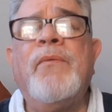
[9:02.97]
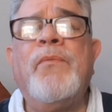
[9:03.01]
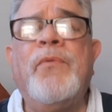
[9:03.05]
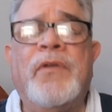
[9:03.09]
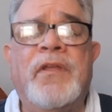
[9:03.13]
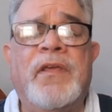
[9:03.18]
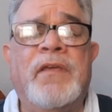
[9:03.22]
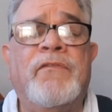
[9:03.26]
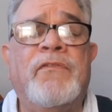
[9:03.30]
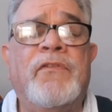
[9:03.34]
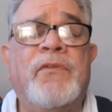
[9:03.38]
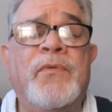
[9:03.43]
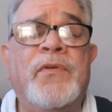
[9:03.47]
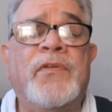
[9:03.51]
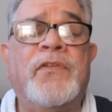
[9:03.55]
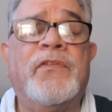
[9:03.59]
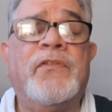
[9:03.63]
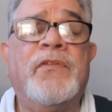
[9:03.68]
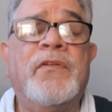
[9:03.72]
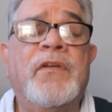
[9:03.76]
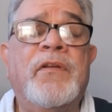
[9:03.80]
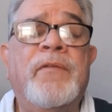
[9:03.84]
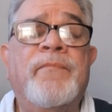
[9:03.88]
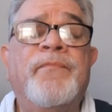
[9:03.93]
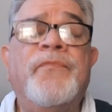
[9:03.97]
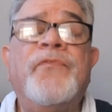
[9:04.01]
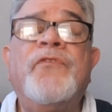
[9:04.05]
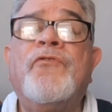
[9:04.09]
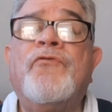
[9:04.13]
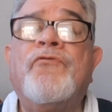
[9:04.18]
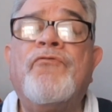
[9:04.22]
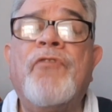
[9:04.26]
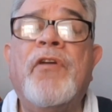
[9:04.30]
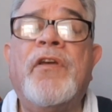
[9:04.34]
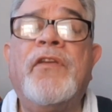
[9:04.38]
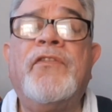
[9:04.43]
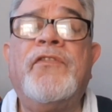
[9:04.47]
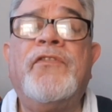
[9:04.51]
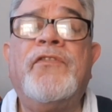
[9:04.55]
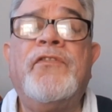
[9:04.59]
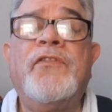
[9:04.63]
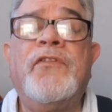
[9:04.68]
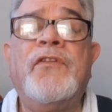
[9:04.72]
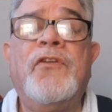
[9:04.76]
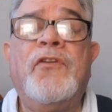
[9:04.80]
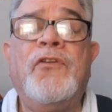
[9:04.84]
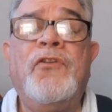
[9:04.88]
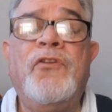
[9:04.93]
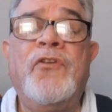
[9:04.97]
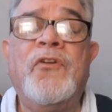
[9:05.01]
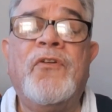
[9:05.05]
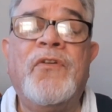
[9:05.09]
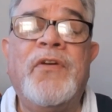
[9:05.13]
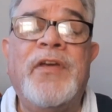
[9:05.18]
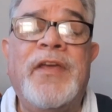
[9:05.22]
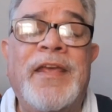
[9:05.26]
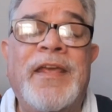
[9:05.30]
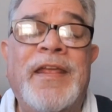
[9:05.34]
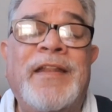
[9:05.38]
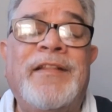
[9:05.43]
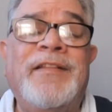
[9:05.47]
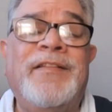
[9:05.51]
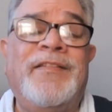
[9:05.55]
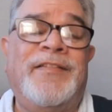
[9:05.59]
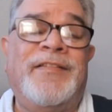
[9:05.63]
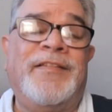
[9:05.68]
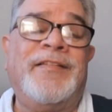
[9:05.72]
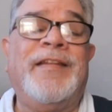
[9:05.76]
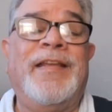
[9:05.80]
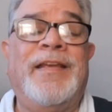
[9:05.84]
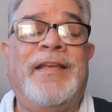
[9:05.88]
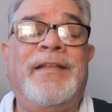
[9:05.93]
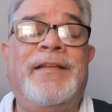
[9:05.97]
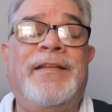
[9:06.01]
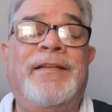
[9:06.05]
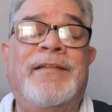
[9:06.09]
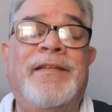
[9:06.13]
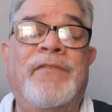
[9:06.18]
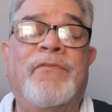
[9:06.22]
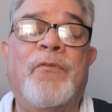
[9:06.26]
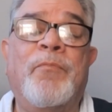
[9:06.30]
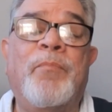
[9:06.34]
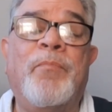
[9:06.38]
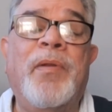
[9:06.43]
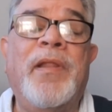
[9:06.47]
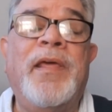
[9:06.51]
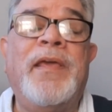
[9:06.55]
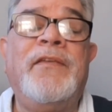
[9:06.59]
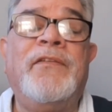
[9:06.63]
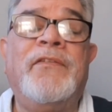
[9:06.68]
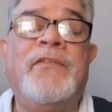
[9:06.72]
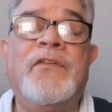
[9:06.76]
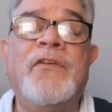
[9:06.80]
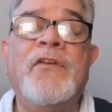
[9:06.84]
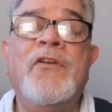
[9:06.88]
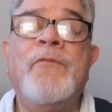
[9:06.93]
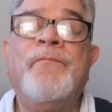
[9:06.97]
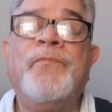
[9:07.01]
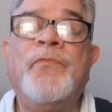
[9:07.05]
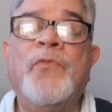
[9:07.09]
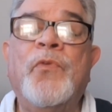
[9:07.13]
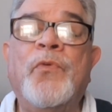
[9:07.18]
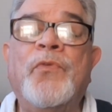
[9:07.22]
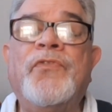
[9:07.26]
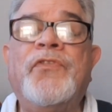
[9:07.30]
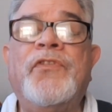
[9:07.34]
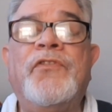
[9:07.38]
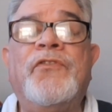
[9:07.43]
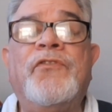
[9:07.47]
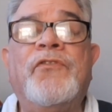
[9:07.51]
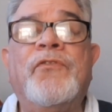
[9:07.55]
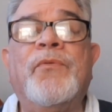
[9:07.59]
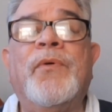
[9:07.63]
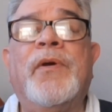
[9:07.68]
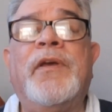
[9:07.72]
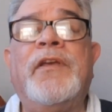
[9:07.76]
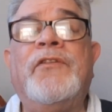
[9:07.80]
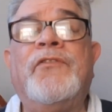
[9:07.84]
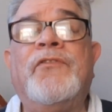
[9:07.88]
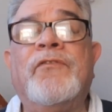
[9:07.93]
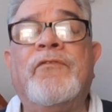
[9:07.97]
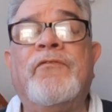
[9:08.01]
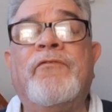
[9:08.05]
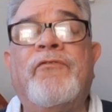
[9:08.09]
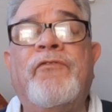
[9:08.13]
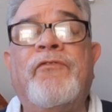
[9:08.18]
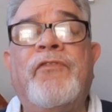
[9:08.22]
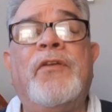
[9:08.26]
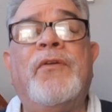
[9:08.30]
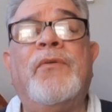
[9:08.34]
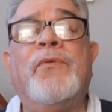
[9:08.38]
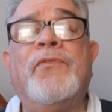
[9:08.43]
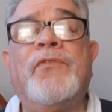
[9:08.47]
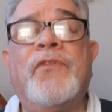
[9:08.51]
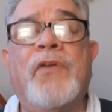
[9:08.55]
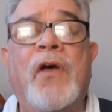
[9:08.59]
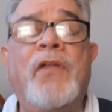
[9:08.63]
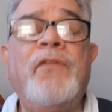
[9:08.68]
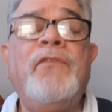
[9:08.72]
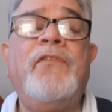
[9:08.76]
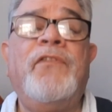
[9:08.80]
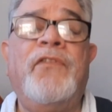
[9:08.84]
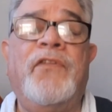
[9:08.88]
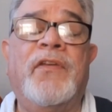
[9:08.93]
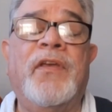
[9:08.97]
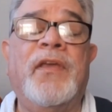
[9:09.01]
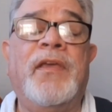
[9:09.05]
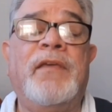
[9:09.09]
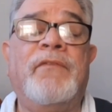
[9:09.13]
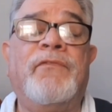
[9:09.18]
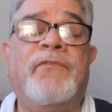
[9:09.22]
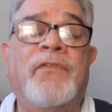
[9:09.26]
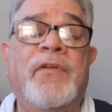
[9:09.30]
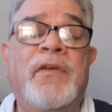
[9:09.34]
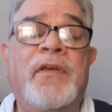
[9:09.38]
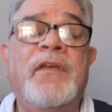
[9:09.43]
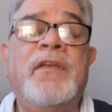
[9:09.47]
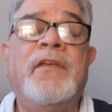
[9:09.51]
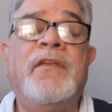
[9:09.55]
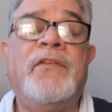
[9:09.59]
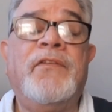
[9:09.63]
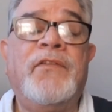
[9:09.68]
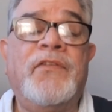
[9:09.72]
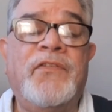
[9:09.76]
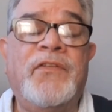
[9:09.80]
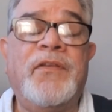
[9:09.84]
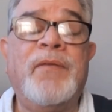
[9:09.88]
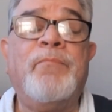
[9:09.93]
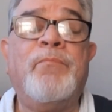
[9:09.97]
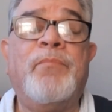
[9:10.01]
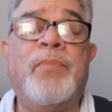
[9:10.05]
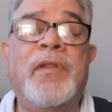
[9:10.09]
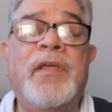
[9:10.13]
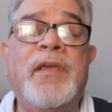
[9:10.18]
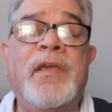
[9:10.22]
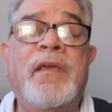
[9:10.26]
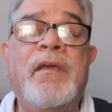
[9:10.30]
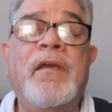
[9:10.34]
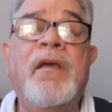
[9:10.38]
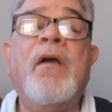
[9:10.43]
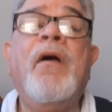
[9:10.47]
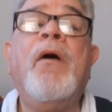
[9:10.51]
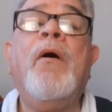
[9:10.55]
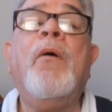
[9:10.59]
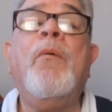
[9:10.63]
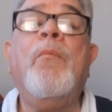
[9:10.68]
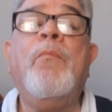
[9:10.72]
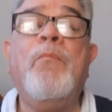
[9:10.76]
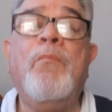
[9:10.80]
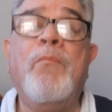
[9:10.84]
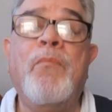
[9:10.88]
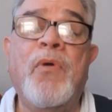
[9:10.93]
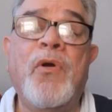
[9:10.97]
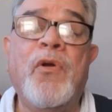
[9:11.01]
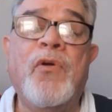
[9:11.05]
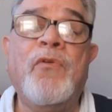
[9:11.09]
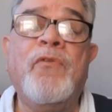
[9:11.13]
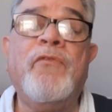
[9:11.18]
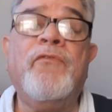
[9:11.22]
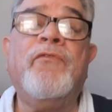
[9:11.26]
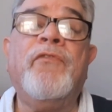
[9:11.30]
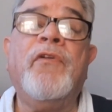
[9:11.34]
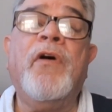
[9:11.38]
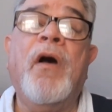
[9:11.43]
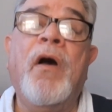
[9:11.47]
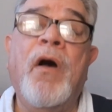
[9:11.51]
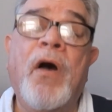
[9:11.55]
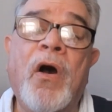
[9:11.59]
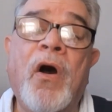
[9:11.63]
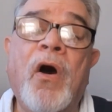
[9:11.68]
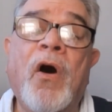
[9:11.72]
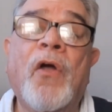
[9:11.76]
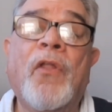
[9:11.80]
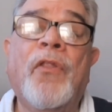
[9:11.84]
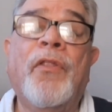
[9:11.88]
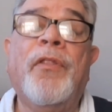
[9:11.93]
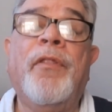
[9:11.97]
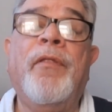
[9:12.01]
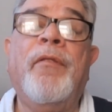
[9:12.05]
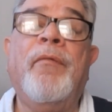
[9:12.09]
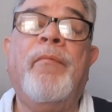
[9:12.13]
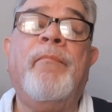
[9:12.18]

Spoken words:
would give you is trust your instinct. If a place or situation feels unsafe, simply move on.